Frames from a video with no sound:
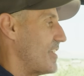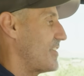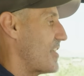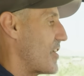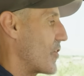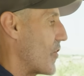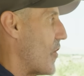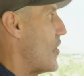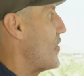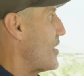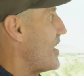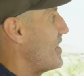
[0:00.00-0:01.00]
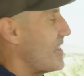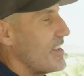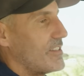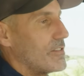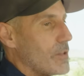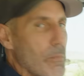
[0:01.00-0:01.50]
this thing are all in
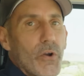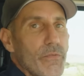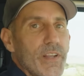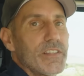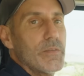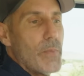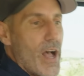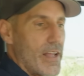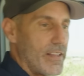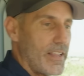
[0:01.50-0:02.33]
these the perfect spot.